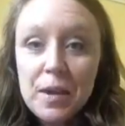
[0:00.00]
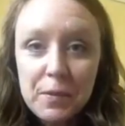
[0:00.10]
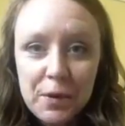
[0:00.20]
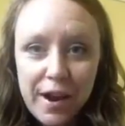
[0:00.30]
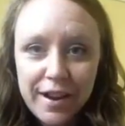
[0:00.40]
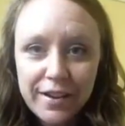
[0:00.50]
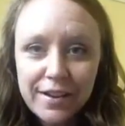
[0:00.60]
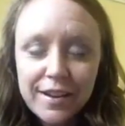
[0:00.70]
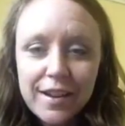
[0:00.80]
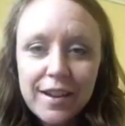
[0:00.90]

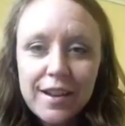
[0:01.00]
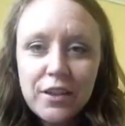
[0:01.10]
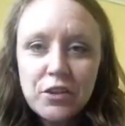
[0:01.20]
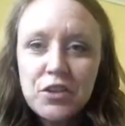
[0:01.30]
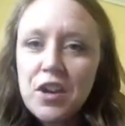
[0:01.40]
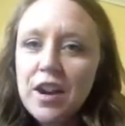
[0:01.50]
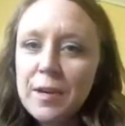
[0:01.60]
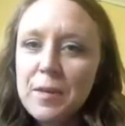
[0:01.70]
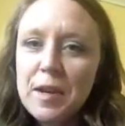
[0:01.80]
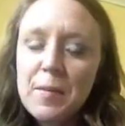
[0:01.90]
prior. Just talk
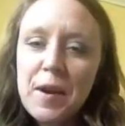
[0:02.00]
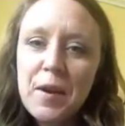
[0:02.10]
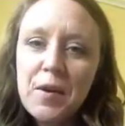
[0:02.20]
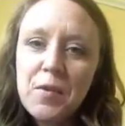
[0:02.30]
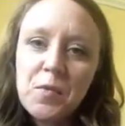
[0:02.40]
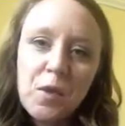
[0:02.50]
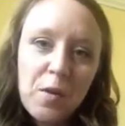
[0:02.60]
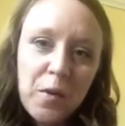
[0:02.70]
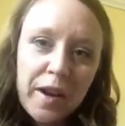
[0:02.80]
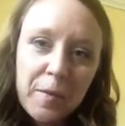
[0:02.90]
a bit about
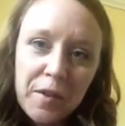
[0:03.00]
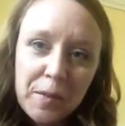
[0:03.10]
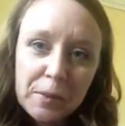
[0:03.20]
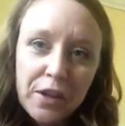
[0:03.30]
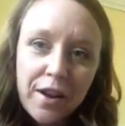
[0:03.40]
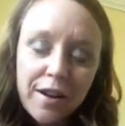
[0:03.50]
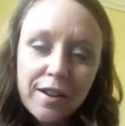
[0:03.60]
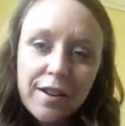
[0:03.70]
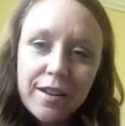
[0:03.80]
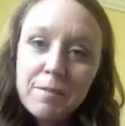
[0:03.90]
what went up on the
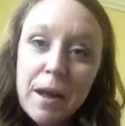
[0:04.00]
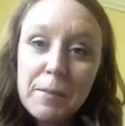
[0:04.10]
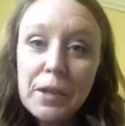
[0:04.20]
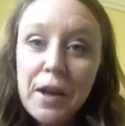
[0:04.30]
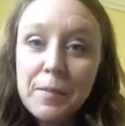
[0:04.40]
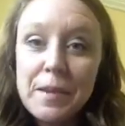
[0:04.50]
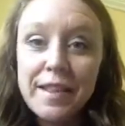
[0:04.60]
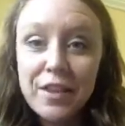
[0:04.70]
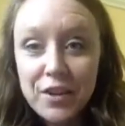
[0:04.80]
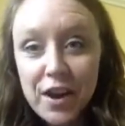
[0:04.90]
blog, my blog
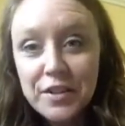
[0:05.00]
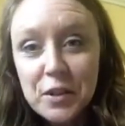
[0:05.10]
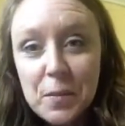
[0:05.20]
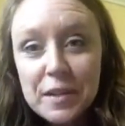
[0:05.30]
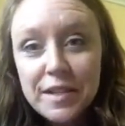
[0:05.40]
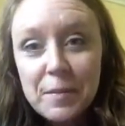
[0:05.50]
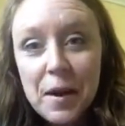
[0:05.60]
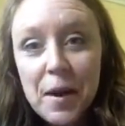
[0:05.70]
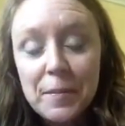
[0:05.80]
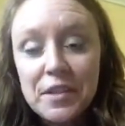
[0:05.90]
being the
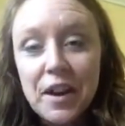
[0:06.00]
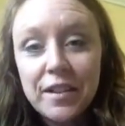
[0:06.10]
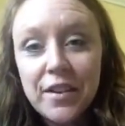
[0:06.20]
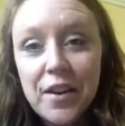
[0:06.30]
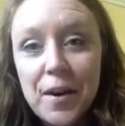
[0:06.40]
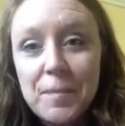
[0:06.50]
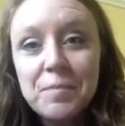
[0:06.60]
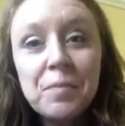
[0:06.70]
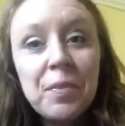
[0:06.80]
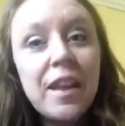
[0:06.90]

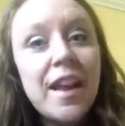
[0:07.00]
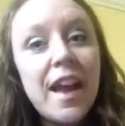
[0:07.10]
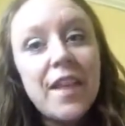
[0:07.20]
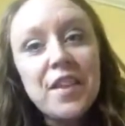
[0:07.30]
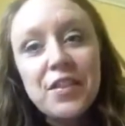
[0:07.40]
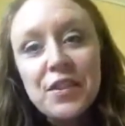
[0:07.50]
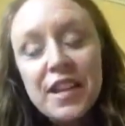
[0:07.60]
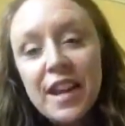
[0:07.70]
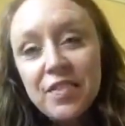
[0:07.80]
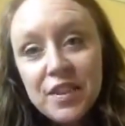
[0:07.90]
notsobusymom.com, and then
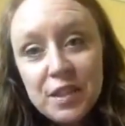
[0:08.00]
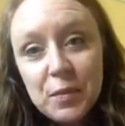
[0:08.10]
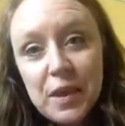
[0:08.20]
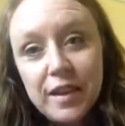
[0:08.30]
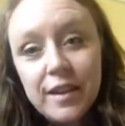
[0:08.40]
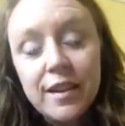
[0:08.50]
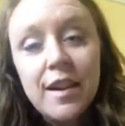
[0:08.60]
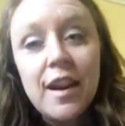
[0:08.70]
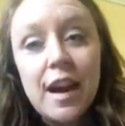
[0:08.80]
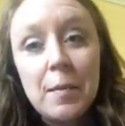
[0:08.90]
looking at this week.
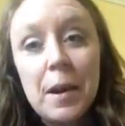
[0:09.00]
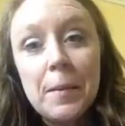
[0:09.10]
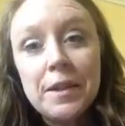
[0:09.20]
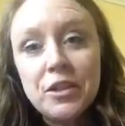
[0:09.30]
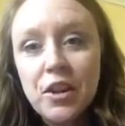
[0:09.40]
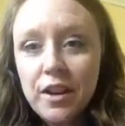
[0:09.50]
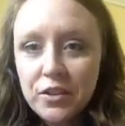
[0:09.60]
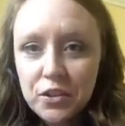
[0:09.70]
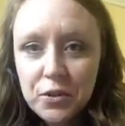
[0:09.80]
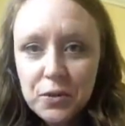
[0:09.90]
I publish on
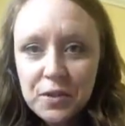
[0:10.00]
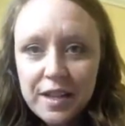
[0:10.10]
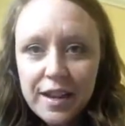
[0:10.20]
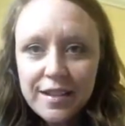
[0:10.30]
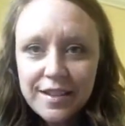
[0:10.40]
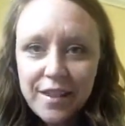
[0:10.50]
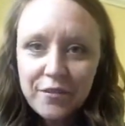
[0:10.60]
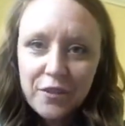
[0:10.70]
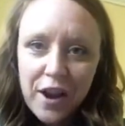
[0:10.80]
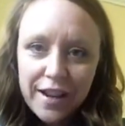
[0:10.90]
Tuesdays
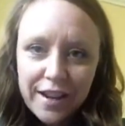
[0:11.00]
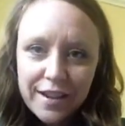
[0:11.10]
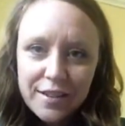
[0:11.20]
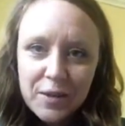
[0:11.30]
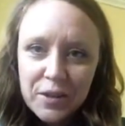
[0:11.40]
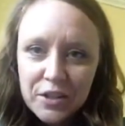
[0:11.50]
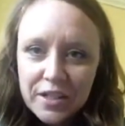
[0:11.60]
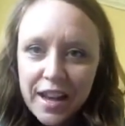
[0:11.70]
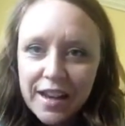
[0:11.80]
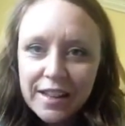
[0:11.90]
and Fridays, so I
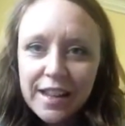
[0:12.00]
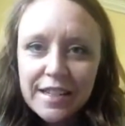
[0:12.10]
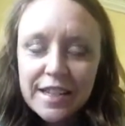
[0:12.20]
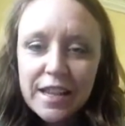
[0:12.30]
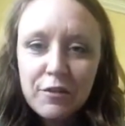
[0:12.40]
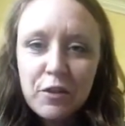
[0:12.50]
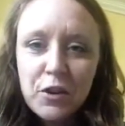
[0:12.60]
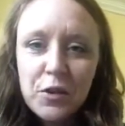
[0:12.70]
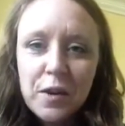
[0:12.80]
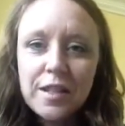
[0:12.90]
just kind of like to give
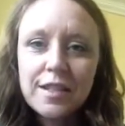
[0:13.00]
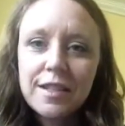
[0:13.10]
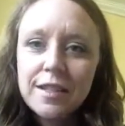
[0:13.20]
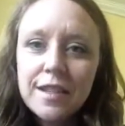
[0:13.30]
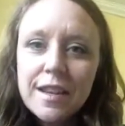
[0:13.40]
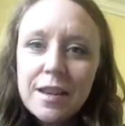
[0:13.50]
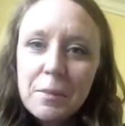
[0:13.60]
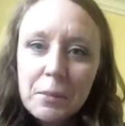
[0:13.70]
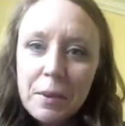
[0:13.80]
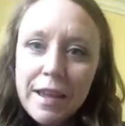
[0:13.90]
you a sneak
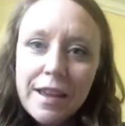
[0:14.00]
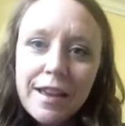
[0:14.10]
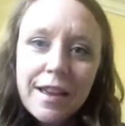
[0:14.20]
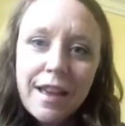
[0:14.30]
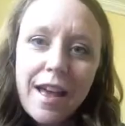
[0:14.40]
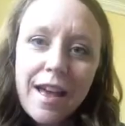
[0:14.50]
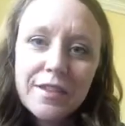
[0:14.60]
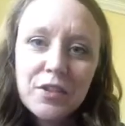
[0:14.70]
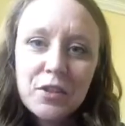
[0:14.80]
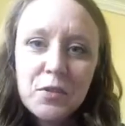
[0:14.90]
peek
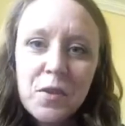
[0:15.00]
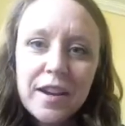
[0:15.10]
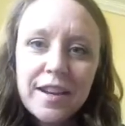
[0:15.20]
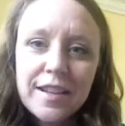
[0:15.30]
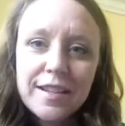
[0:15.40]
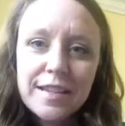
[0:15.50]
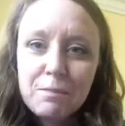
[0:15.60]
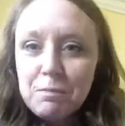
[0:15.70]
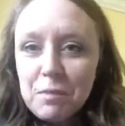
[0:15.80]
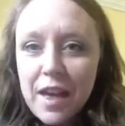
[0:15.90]
as to what is
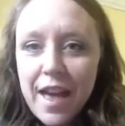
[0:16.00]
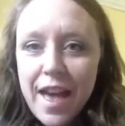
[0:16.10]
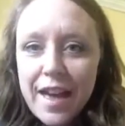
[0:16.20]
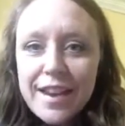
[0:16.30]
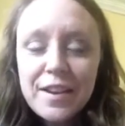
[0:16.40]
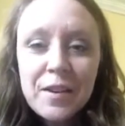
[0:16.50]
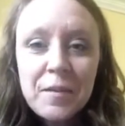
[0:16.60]
ahead.